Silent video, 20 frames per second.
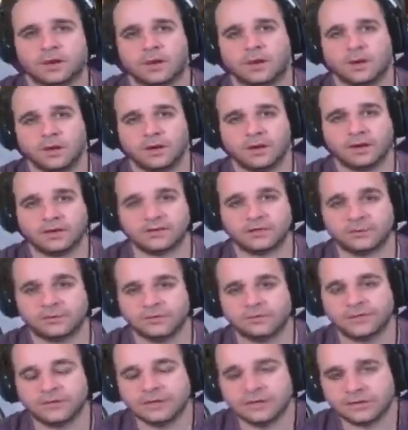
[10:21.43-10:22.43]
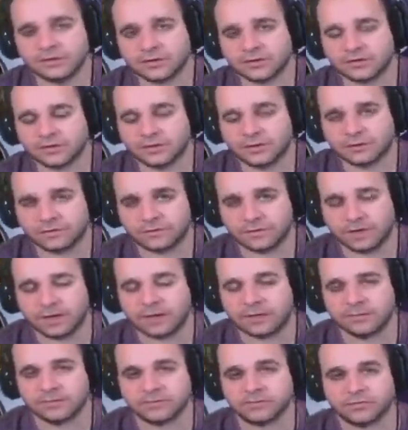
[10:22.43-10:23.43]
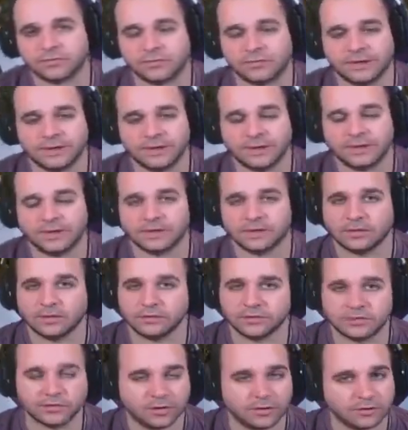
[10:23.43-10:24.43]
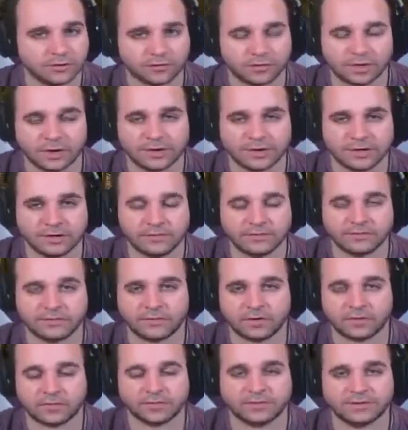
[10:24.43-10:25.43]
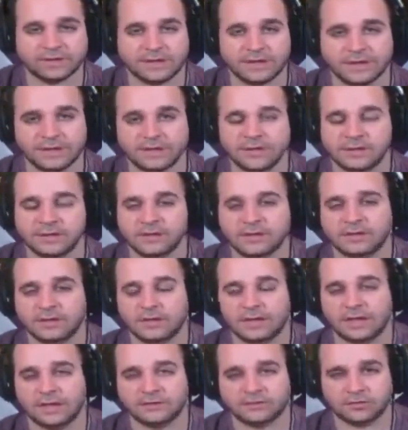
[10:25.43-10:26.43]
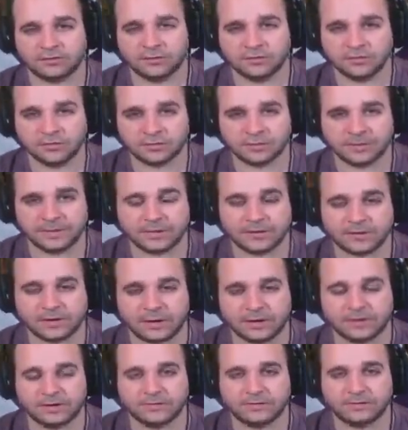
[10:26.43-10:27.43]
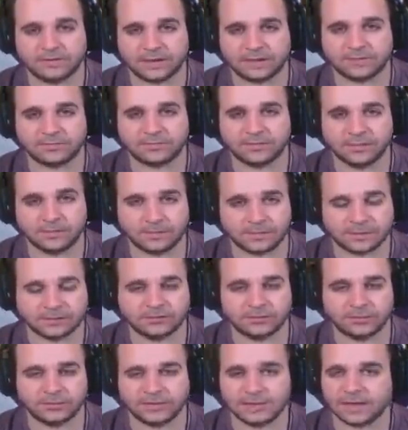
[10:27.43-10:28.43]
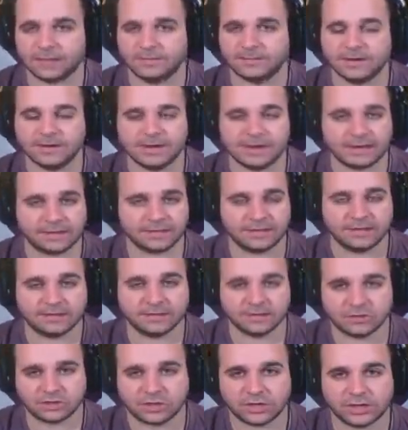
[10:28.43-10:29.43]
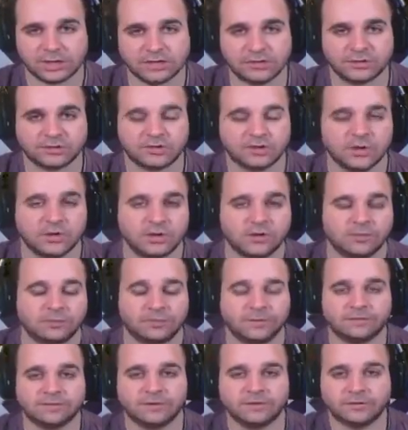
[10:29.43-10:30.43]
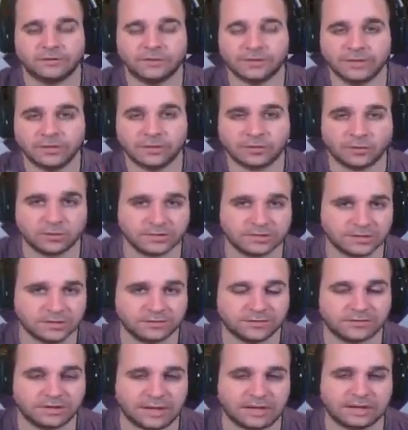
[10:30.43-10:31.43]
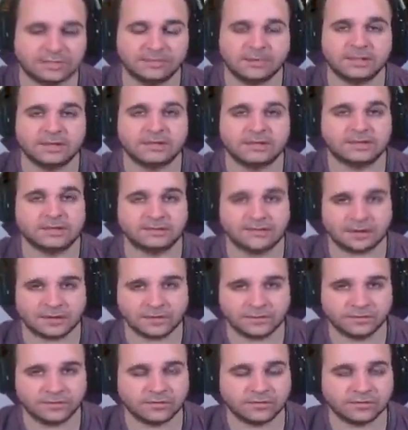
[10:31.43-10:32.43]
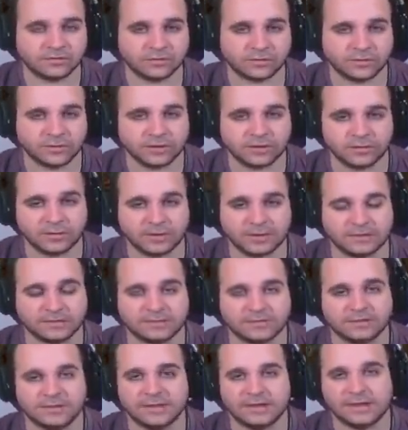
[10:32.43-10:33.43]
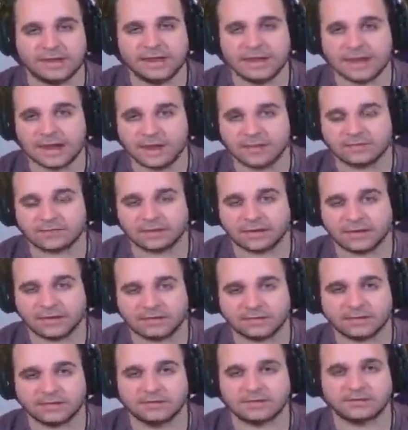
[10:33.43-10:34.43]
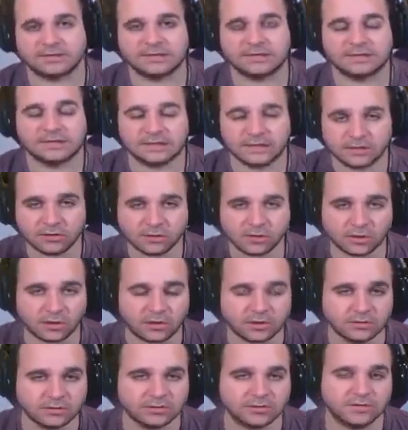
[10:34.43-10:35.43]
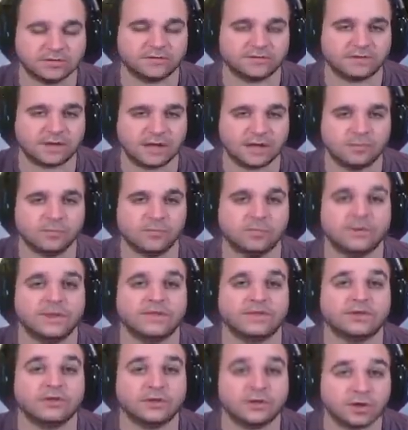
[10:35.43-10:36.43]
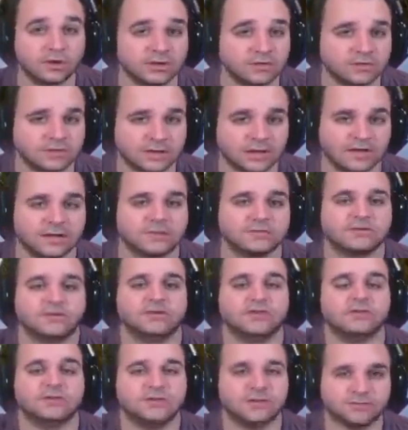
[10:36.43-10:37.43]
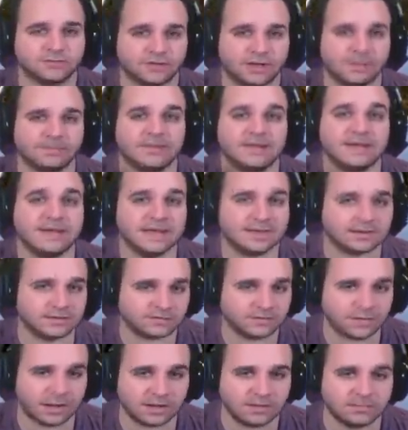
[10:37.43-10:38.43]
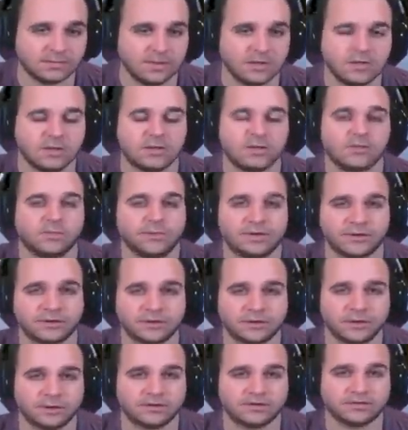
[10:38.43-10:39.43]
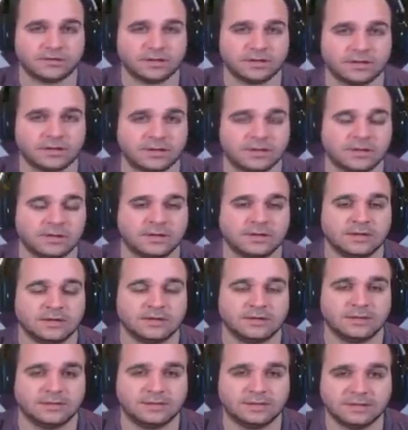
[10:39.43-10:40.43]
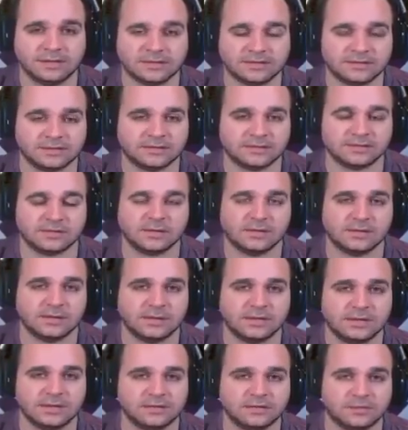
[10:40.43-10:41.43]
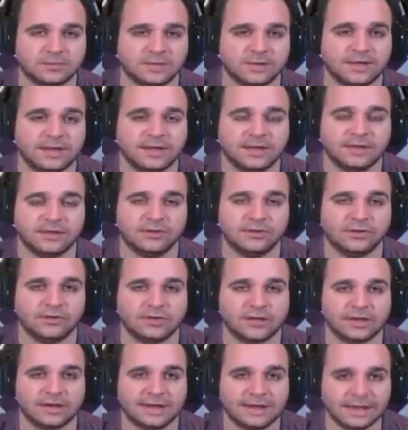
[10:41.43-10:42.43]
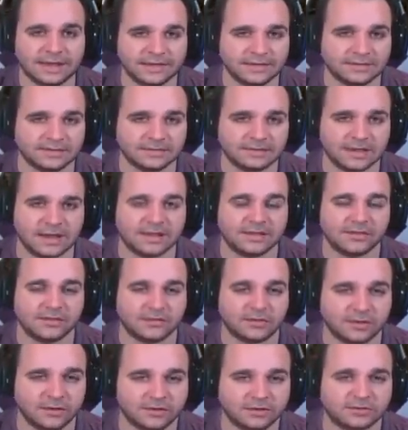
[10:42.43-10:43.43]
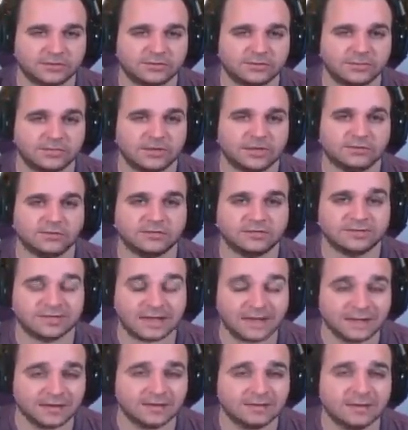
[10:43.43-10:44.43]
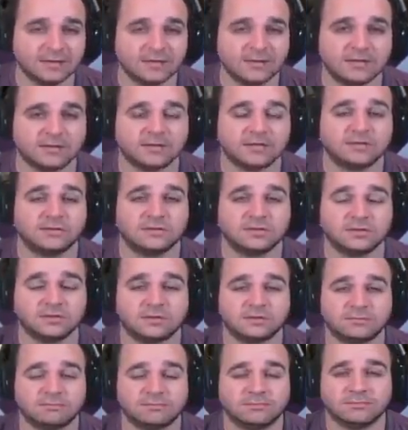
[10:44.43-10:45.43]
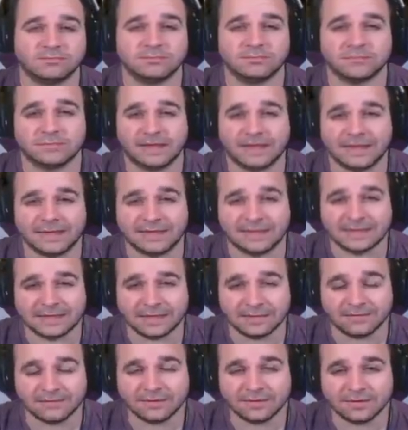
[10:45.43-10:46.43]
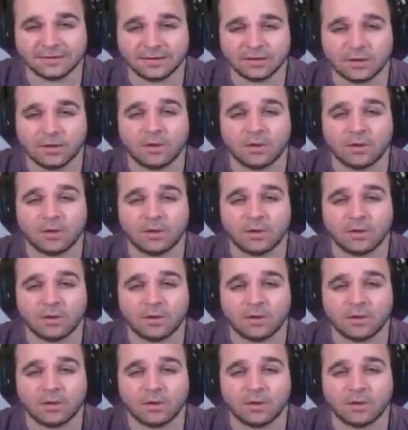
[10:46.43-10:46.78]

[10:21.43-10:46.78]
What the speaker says: Alright, so we finished the farm story. There was no grinding involved here. As soon as we kind of left the mushroom camp, nothing has changed. We've literally gone to the farm, done a few story quests, and now it's asking us to continue on to the farm where the ghosts are. So not this farm, the next farm where the ghosts are. This is where you can either stay at the ghost from level 10 to 11.